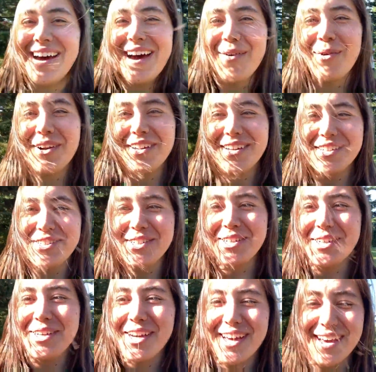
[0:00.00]
I wanted to show
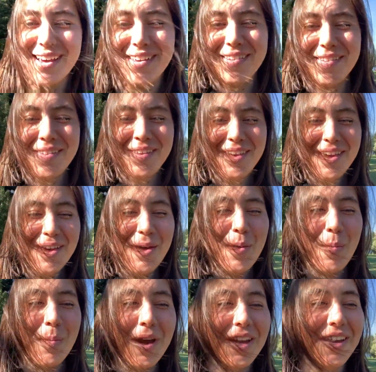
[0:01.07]
you guys
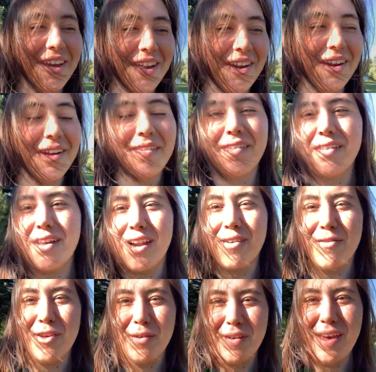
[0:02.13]
my gear because a lot
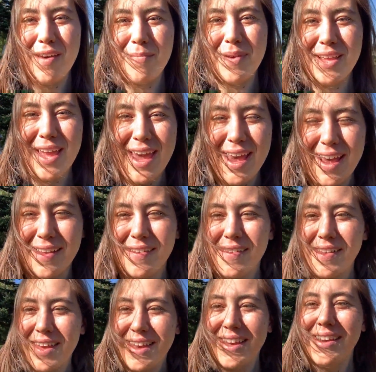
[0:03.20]
of you have been
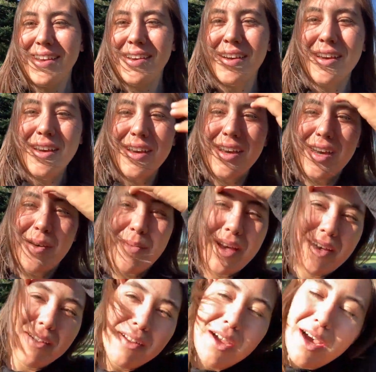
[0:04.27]
asking
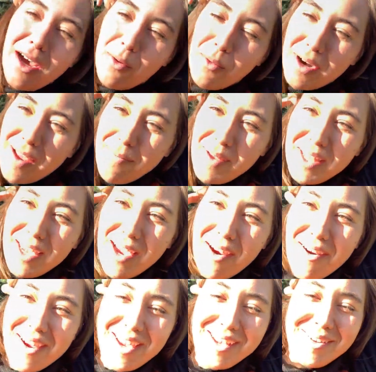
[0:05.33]
about what I've been
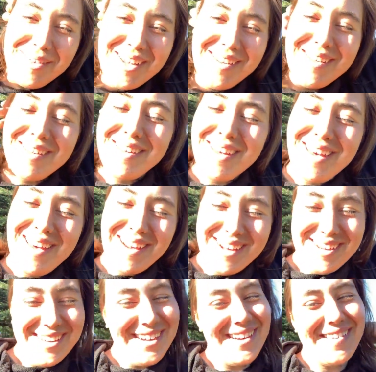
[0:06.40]
carrying
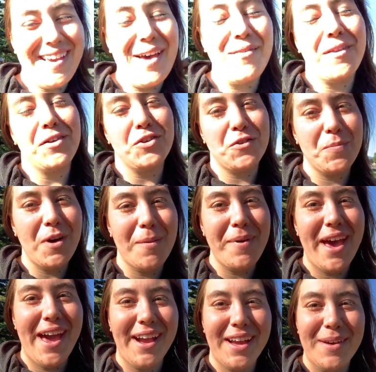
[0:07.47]
because I have such a small
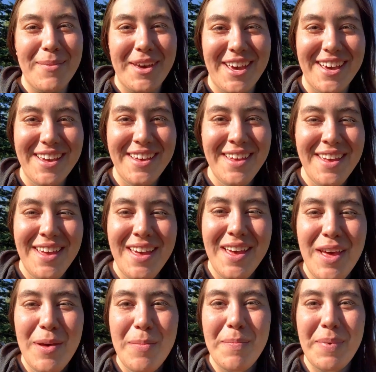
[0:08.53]
pack, I bet.
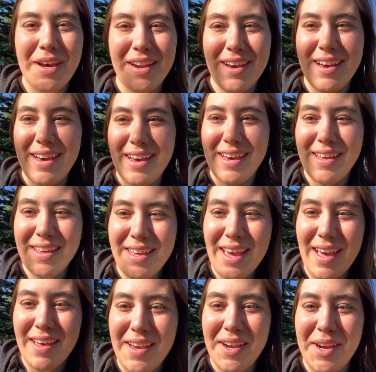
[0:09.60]
But
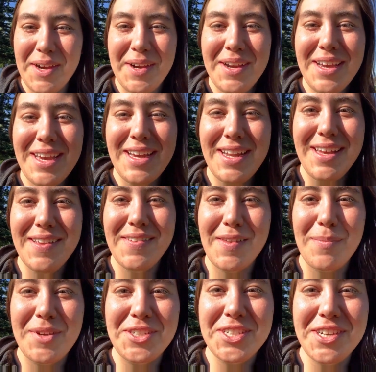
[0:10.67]
yeah, here it is.
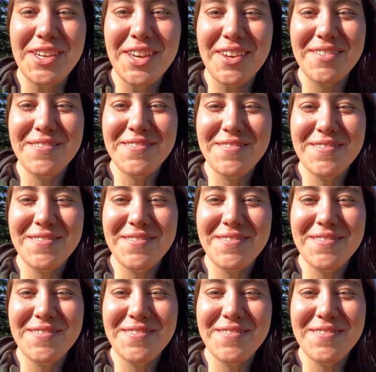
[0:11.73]
Let me show you.